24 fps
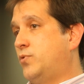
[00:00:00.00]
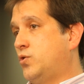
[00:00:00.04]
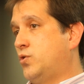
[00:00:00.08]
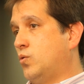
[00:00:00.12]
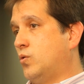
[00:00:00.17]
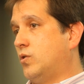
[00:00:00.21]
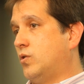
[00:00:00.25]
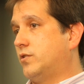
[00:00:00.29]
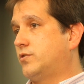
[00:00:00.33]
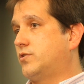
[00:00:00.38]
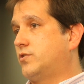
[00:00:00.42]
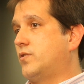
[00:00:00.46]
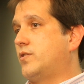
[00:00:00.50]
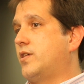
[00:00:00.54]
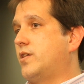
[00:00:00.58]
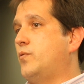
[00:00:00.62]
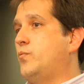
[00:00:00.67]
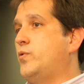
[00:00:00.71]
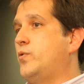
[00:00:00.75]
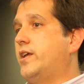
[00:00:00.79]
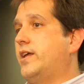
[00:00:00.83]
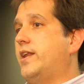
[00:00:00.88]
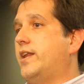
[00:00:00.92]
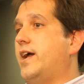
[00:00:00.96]
tool so
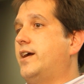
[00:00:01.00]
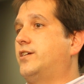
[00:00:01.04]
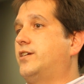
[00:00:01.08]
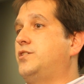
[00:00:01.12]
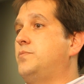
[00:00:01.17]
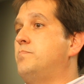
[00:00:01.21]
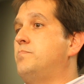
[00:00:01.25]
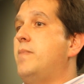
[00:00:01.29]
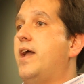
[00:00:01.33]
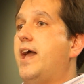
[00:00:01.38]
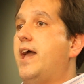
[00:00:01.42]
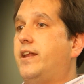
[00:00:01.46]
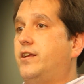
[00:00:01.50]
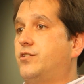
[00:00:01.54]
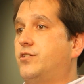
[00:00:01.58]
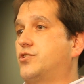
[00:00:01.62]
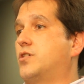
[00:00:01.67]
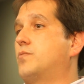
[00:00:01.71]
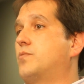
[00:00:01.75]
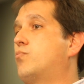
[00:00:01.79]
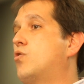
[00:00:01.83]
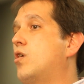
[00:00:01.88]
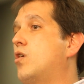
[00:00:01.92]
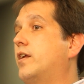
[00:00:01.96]
that we can actually
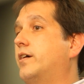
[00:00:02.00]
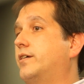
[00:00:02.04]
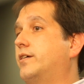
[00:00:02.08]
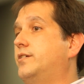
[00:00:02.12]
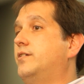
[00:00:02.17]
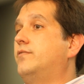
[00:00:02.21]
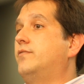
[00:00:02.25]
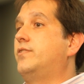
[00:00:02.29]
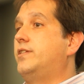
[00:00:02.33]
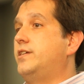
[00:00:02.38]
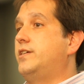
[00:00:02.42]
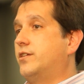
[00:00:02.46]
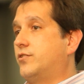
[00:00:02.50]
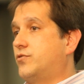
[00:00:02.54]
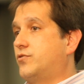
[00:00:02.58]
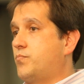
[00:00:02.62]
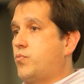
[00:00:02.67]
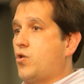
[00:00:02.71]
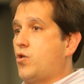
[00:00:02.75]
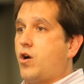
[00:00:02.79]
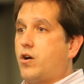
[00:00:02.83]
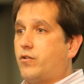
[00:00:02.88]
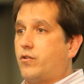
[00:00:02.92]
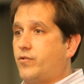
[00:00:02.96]
manage our productivity
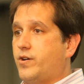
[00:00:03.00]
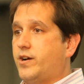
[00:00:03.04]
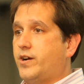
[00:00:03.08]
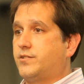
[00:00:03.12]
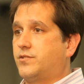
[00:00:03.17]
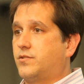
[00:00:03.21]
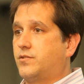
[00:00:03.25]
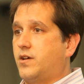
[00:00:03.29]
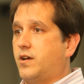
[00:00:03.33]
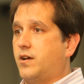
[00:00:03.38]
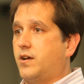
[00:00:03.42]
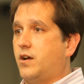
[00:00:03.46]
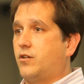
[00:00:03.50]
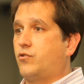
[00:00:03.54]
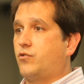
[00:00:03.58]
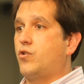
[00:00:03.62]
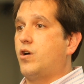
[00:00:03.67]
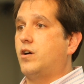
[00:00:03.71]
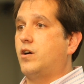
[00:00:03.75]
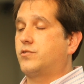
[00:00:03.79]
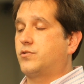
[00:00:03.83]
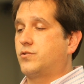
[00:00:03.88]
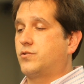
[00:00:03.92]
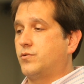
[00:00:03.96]
and progress
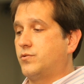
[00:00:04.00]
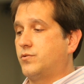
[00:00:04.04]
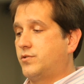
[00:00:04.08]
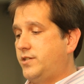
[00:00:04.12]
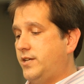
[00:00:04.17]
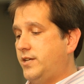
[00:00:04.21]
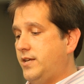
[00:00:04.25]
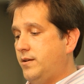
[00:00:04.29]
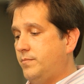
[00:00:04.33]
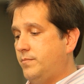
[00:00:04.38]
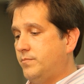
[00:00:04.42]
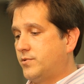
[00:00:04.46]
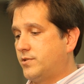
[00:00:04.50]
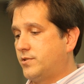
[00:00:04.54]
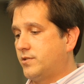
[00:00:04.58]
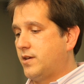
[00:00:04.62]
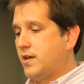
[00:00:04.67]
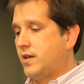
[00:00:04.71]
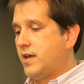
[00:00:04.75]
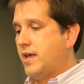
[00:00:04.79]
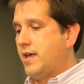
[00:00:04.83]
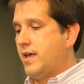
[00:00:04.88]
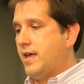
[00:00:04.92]
across those teams.